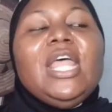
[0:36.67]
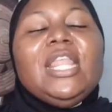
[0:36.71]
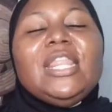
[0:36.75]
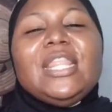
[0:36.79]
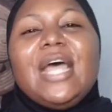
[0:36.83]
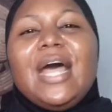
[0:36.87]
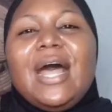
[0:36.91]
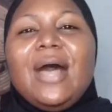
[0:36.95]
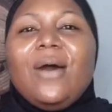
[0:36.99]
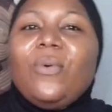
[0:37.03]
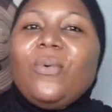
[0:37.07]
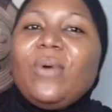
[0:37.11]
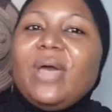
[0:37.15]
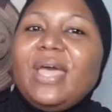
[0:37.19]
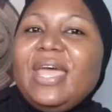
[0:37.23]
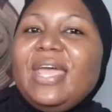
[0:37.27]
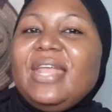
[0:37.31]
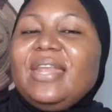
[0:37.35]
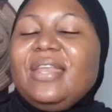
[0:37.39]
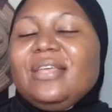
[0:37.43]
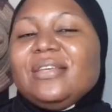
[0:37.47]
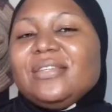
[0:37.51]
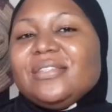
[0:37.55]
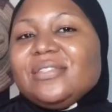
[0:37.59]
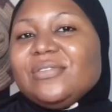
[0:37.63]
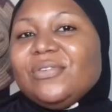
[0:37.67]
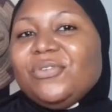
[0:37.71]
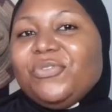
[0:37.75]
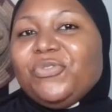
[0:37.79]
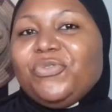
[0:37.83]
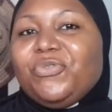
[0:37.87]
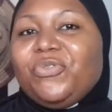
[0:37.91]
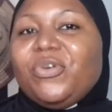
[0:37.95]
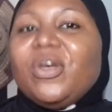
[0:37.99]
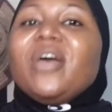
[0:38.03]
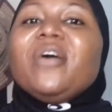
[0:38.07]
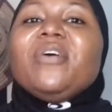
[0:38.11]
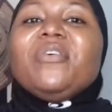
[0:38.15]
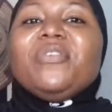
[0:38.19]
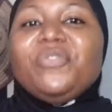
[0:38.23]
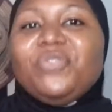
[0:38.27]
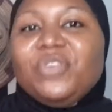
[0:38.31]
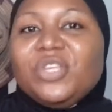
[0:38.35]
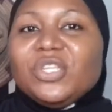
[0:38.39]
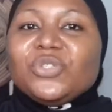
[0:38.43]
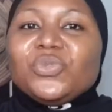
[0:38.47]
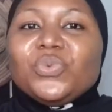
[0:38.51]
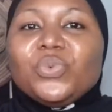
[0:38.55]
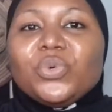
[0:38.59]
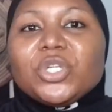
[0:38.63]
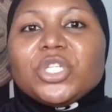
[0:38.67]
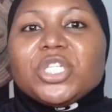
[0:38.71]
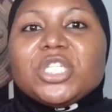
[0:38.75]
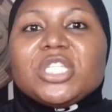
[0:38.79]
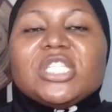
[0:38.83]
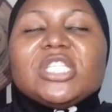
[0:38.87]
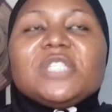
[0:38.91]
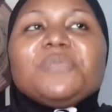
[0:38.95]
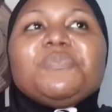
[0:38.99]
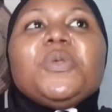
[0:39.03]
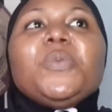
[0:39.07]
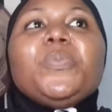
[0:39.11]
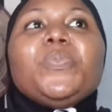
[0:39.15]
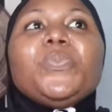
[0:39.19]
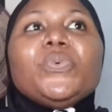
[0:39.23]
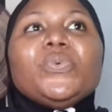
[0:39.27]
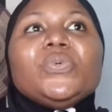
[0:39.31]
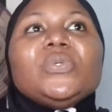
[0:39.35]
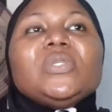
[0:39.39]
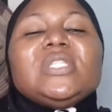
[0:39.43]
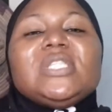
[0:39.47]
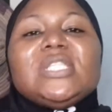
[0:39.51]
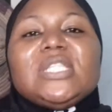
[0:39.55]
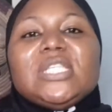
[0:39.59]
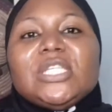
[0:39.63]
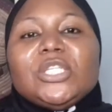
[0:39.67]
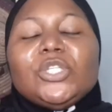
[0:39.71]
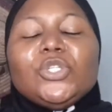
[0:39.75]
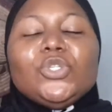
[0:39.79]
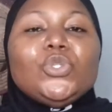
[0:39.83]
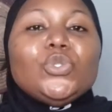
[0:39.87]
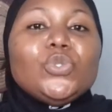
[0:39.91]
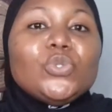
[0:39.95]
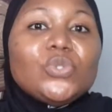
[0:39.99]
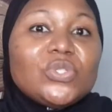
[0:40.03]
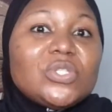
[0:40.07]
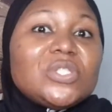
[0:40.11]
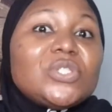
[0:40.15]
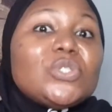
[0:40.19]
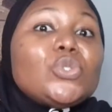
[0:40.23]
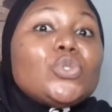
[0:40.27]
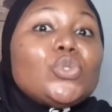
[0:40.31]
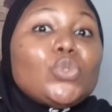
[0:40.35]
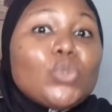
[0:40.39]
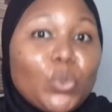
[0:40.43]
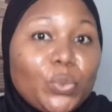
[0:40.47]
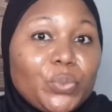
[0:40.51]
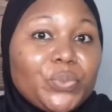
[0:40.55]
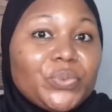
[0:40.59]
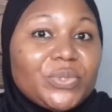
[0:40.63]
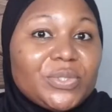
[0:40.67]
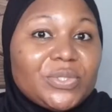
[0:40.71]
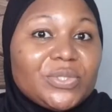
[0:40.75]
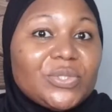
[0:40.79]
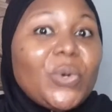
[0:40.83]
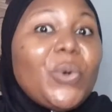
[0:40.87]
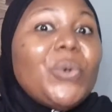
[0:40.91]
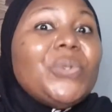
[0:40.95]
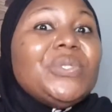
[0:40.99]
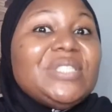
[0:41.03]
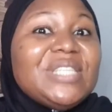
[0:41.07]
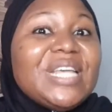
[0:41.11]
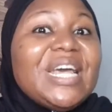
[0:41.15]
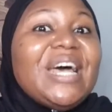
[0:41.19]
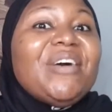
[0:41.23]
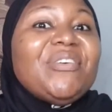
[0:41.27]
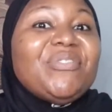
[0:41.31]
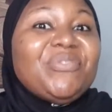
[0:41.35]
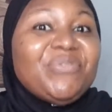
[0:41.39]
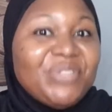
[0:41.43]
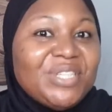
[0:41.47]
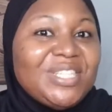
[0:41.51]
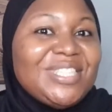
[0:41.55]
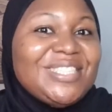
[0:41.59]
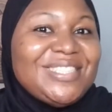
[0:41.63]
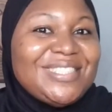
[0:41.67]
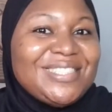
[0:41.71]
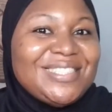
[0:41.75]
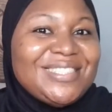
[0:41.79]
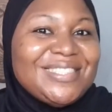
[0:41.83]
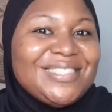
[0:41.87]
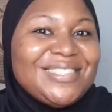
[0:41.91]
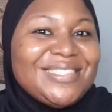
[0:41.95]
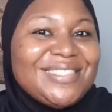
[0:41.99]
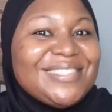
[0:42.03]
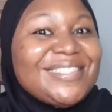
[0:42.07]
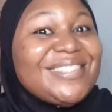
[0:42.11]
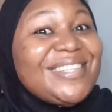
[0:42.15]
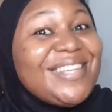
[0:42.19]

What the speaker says: That awareness of face washes, people still use soaps on their faces.